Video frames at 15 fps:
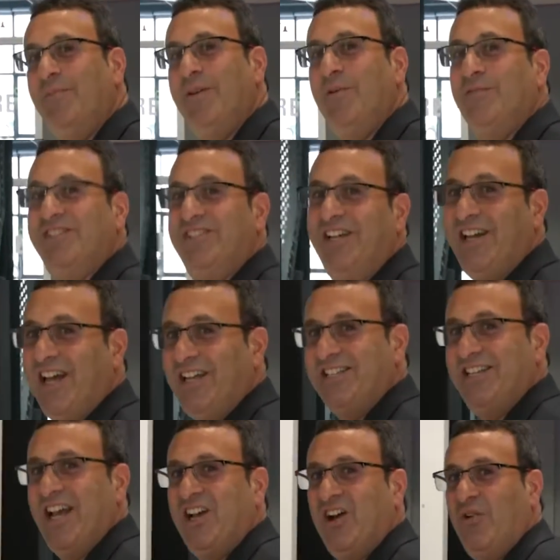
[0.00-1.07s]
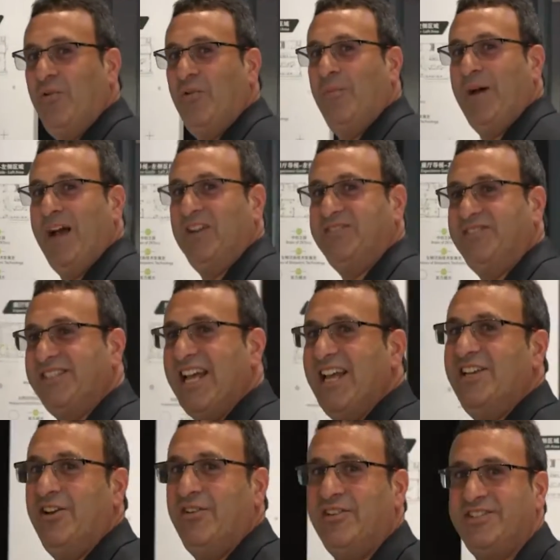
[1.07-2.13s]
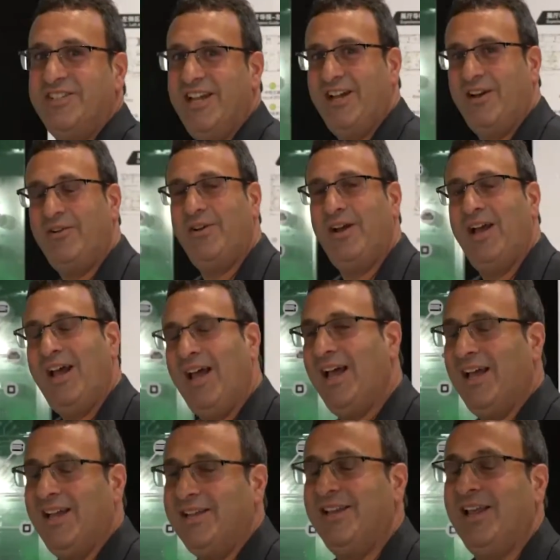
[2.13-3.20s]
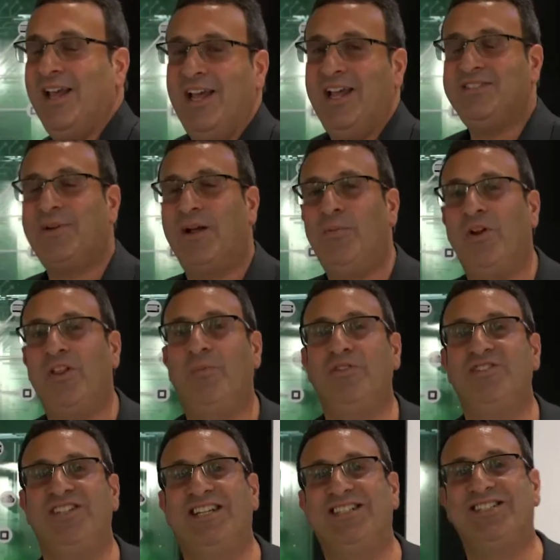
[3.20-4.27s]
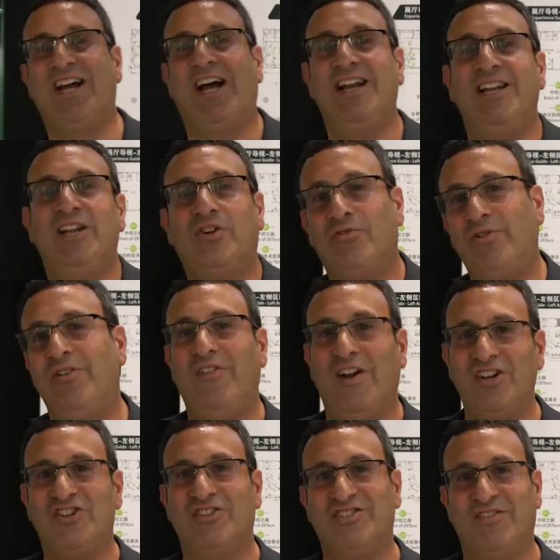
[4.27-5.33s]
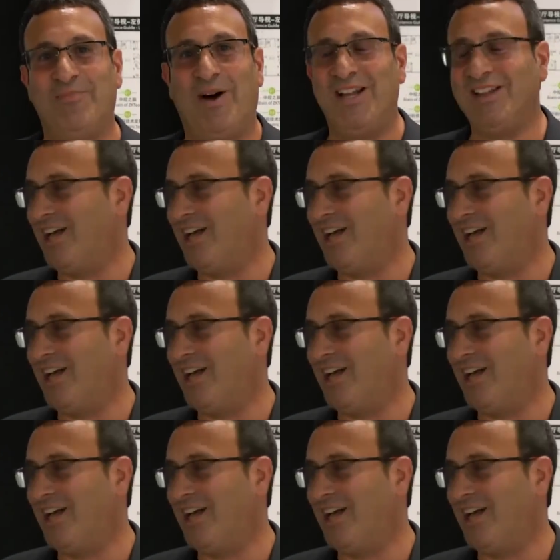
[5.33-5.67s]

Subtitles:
have been with ZKTeco about 10 years now, and it's probably one of the most exciting career ventures of my